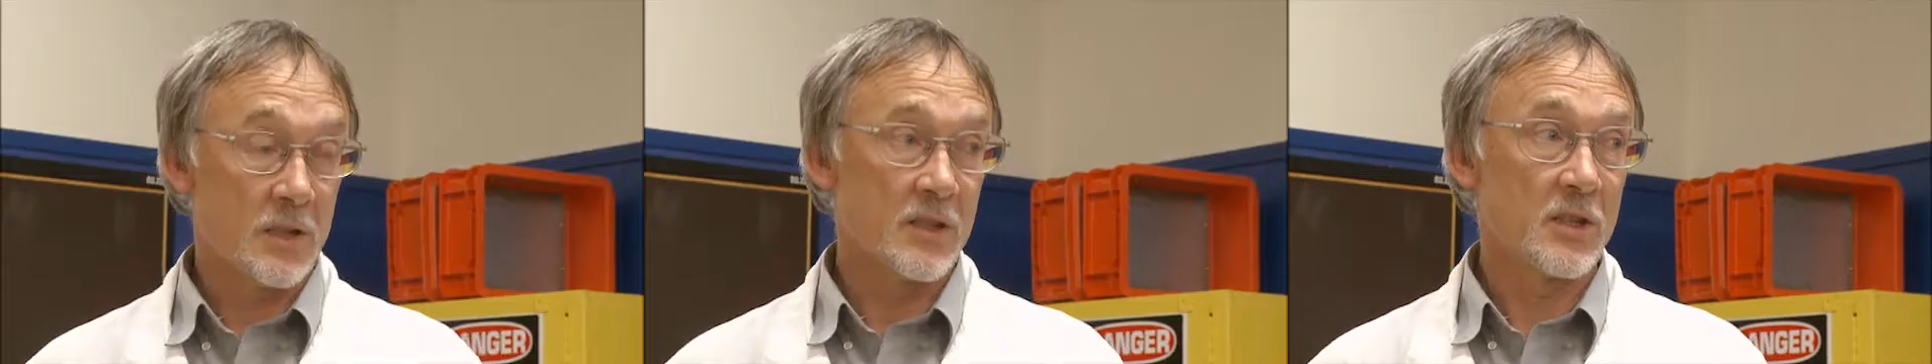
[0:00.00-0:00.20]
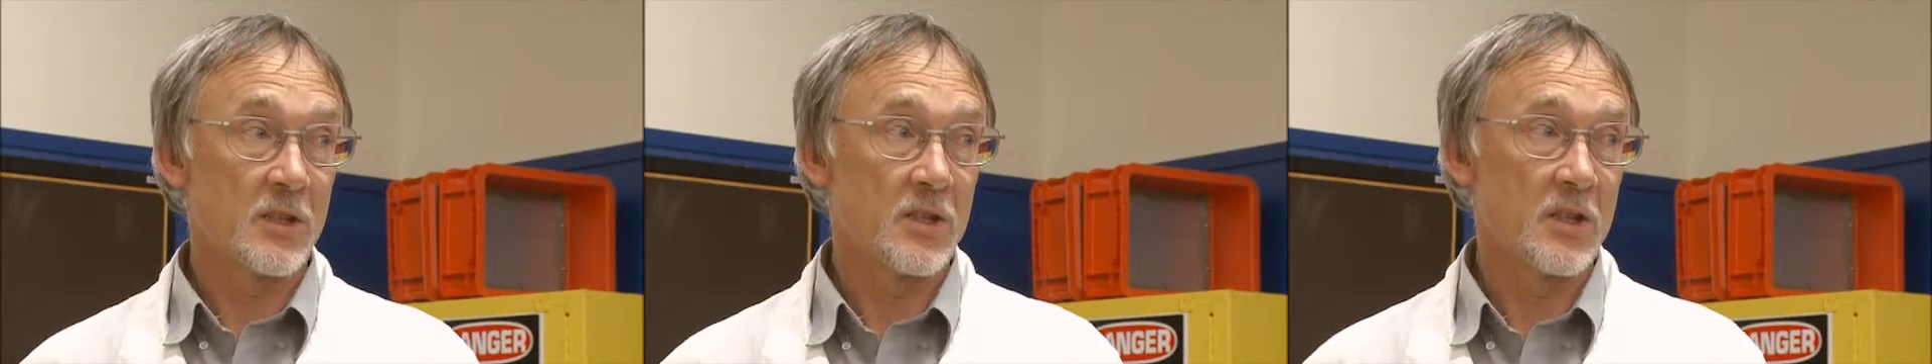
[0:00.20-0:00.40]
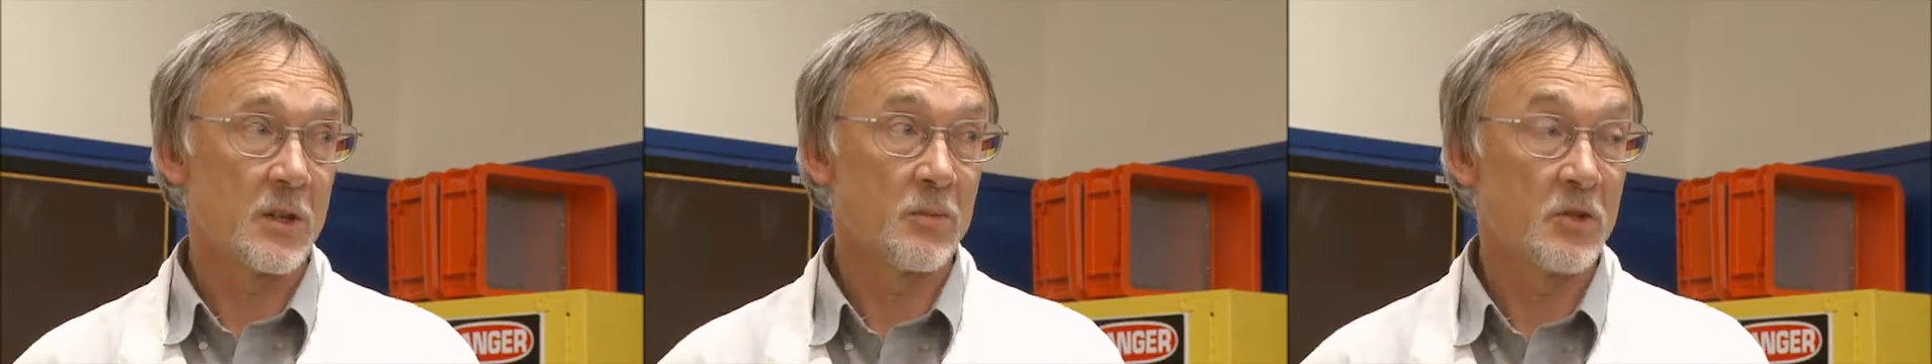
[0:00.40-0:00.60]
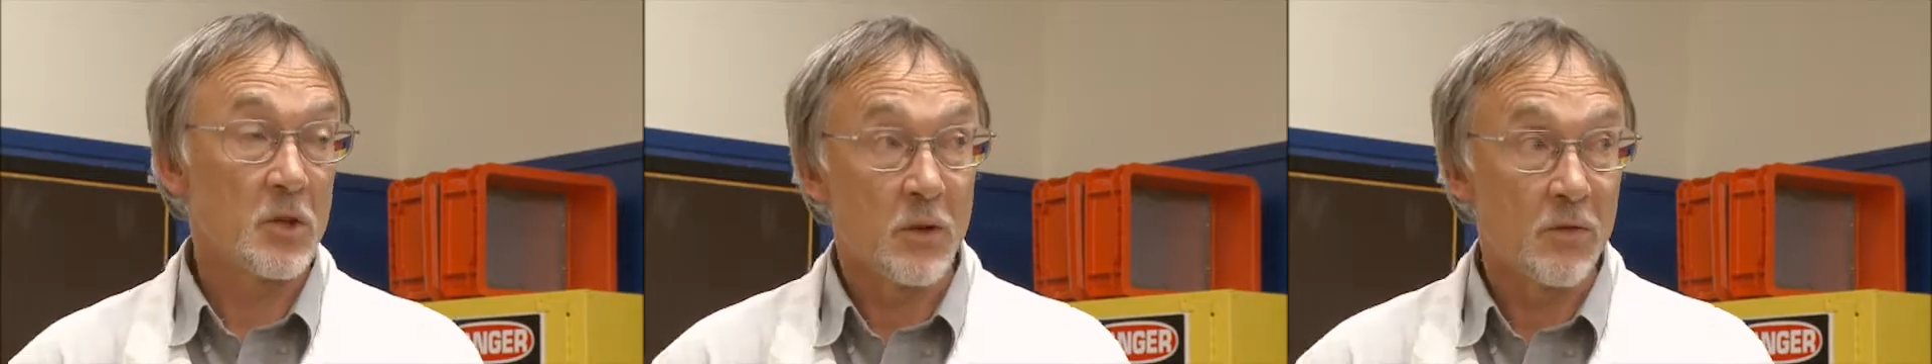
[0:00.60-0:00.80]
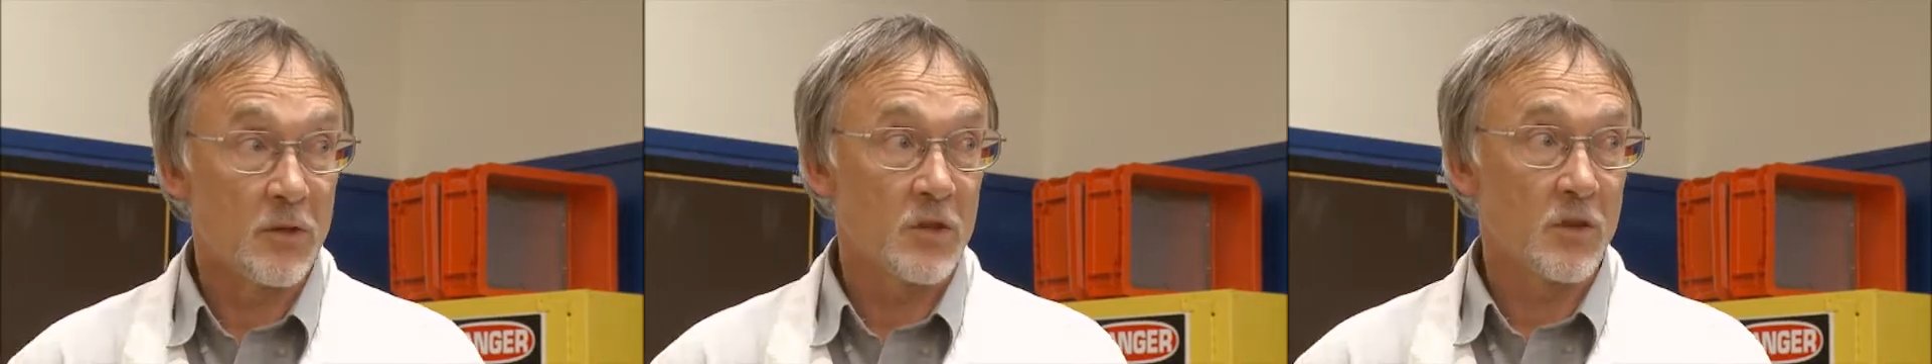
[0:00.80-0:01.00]
since the
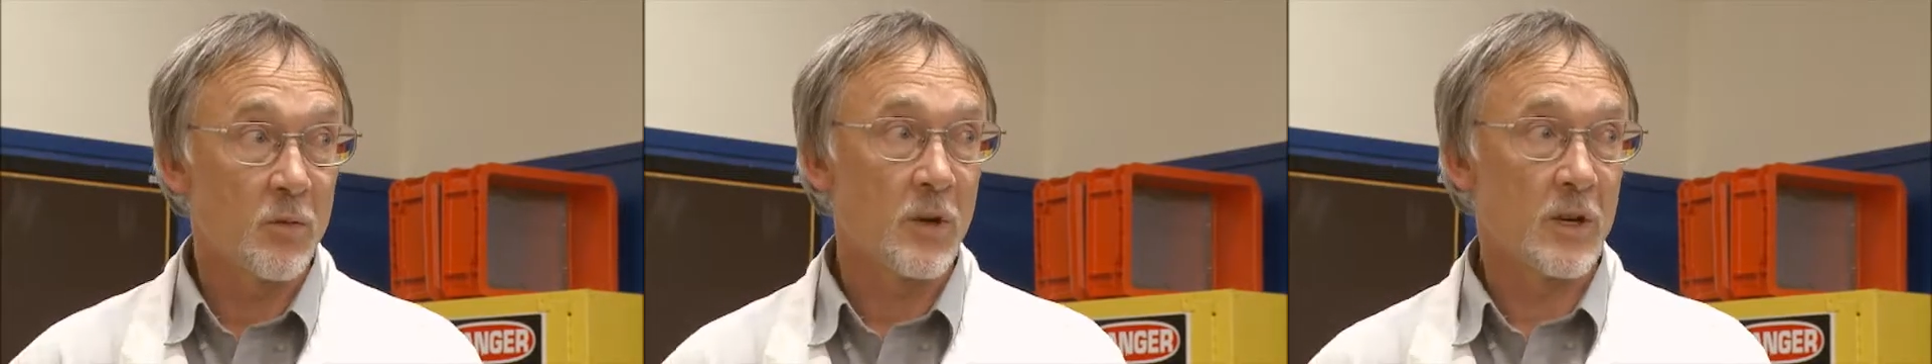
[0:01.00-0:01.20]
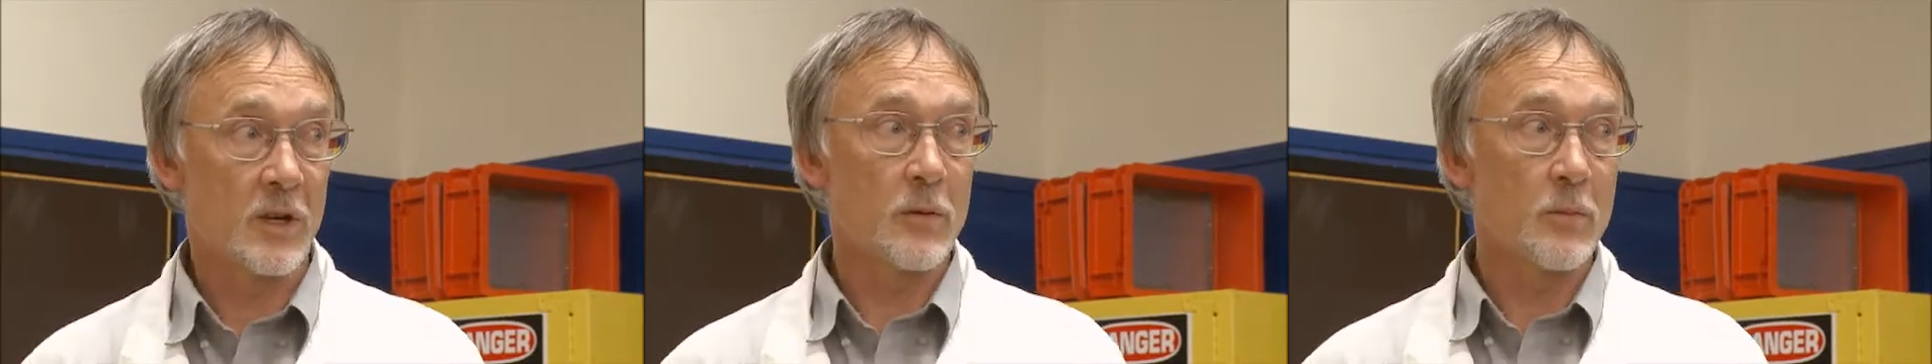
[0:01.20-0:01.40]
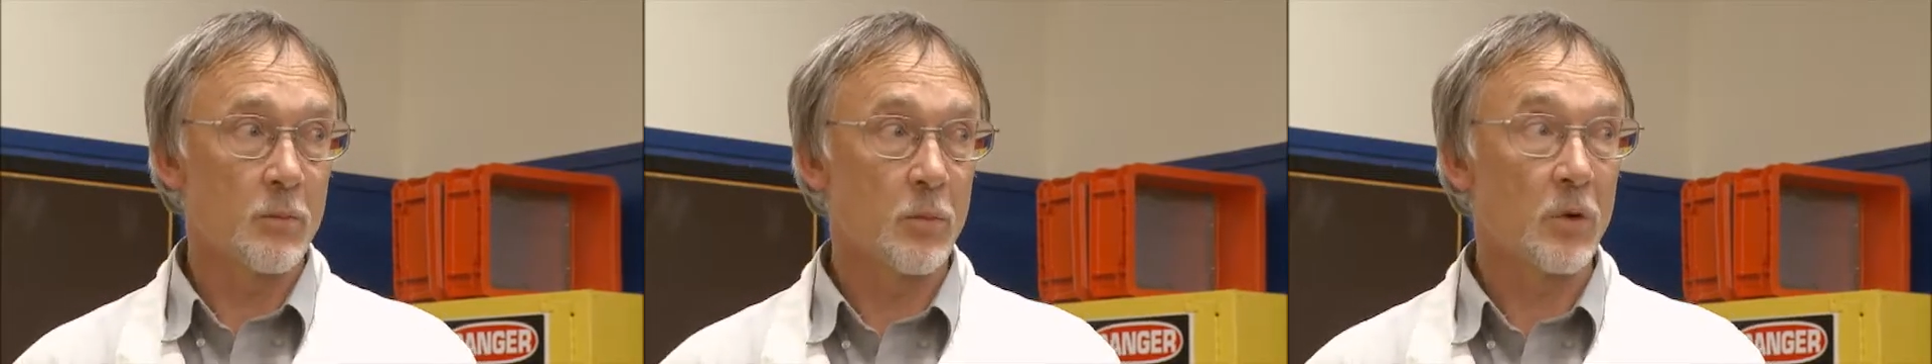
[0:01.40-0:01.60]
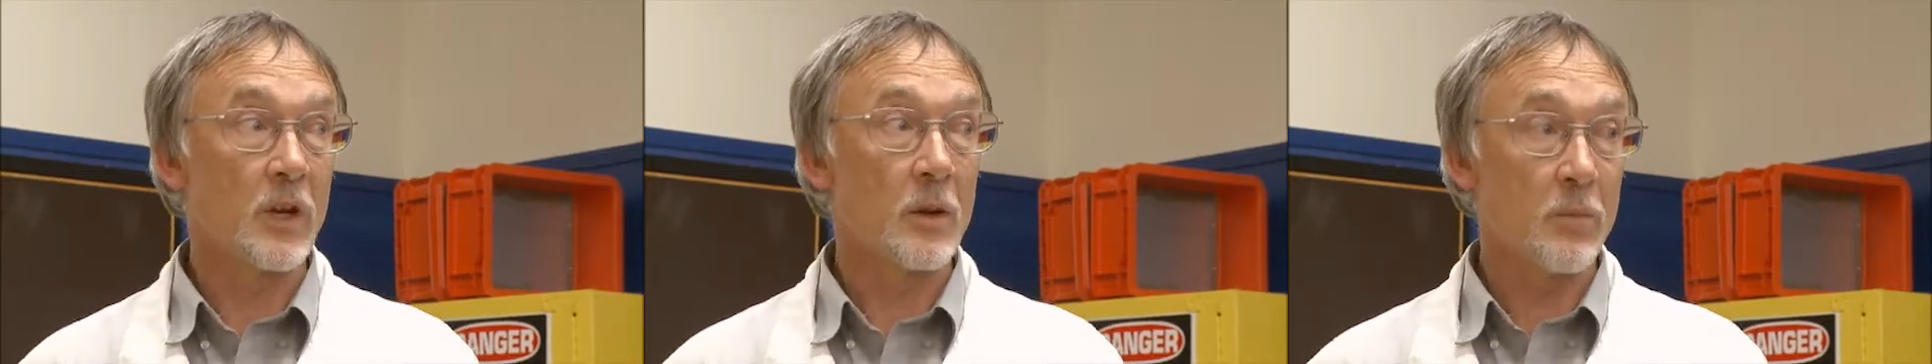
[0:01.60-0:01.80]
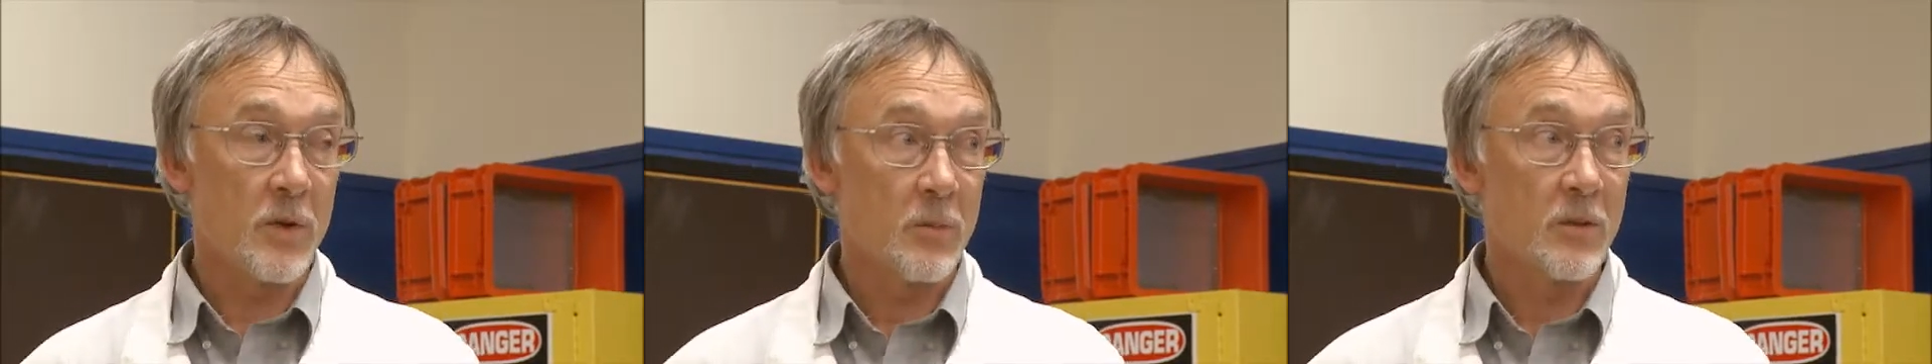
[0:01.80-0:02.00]
observers have been
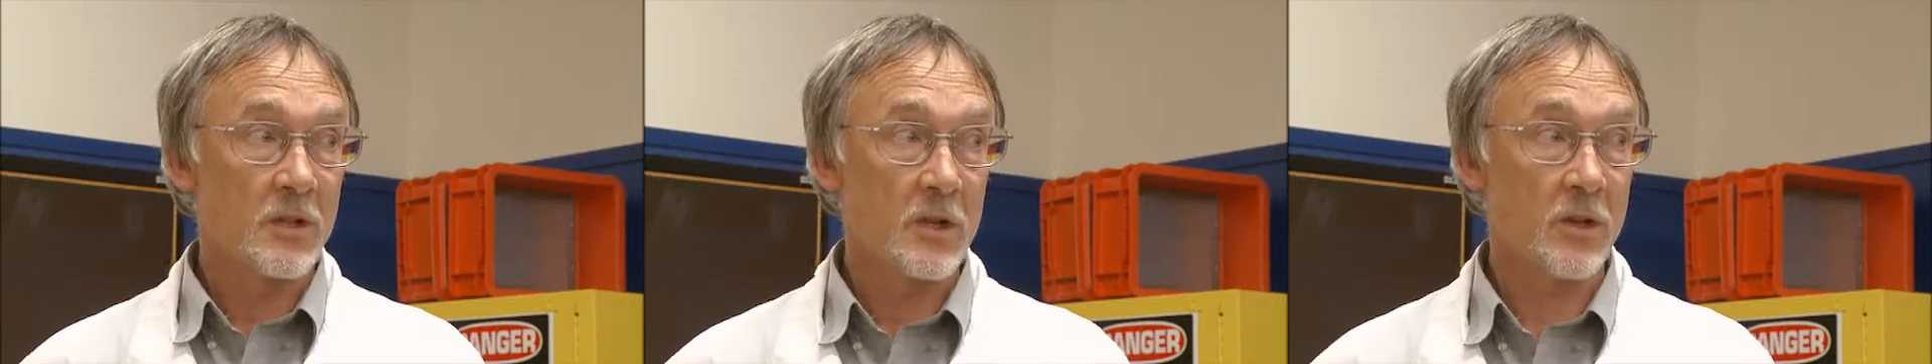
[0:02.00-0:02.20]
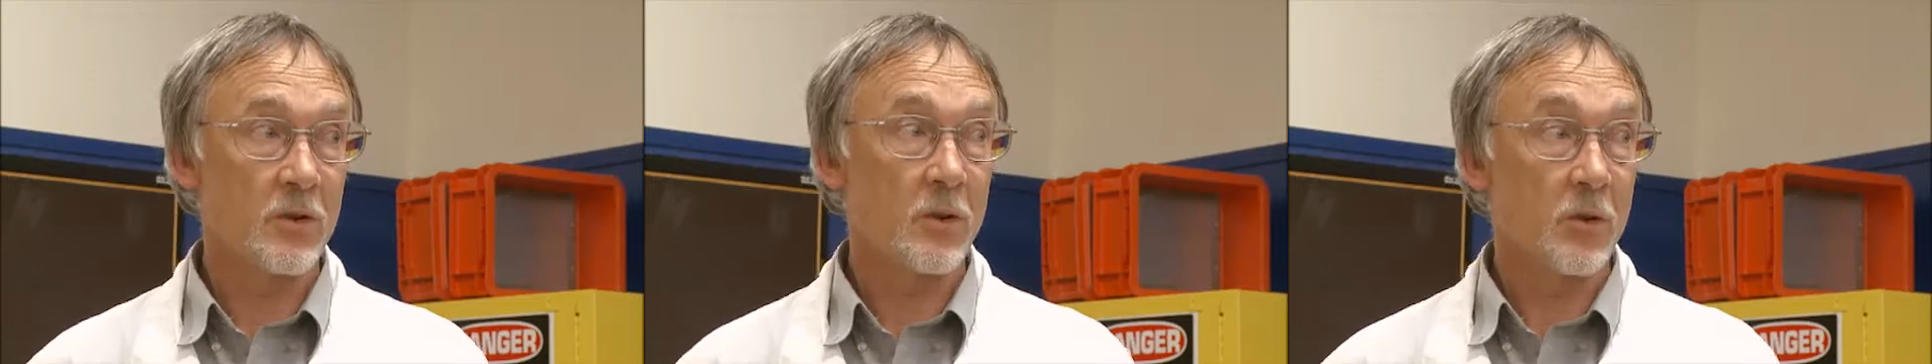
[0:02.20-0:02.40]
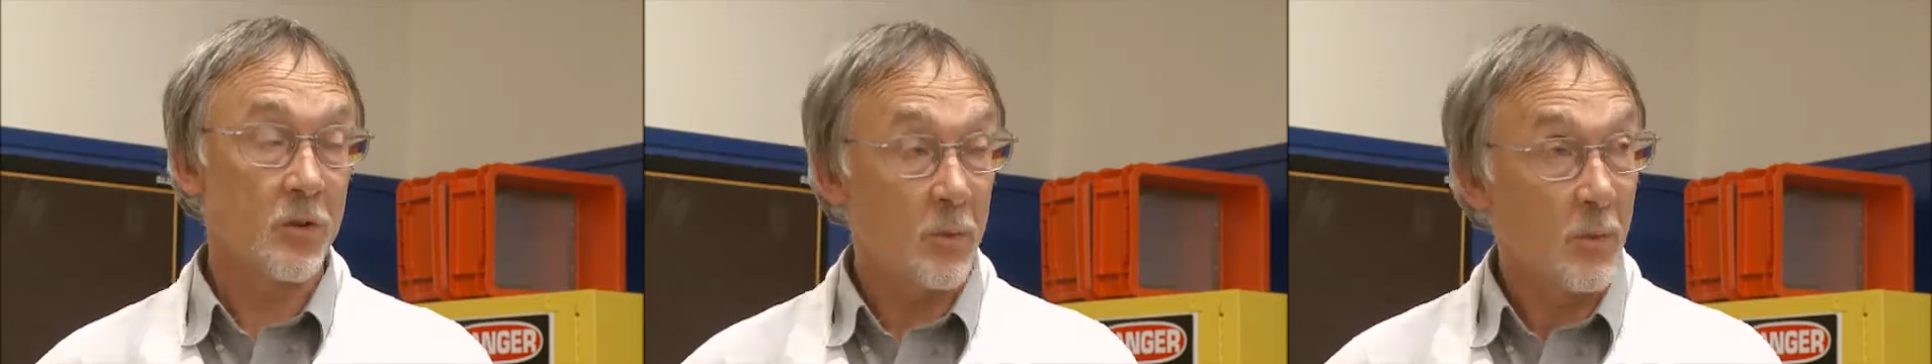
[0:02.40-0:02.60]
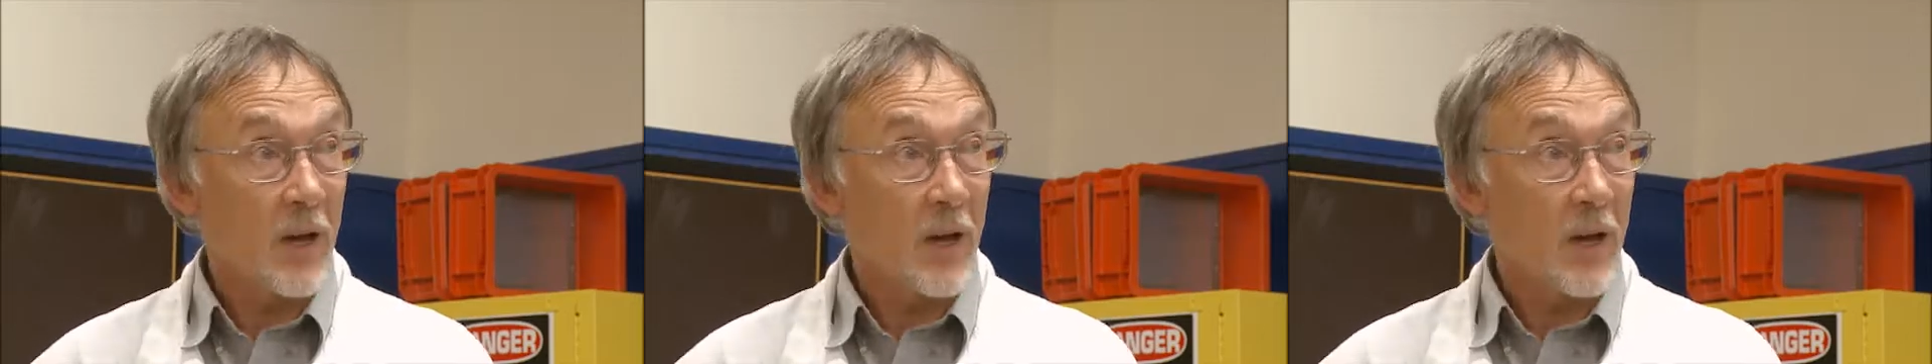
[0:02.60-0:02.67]
bringing me material for the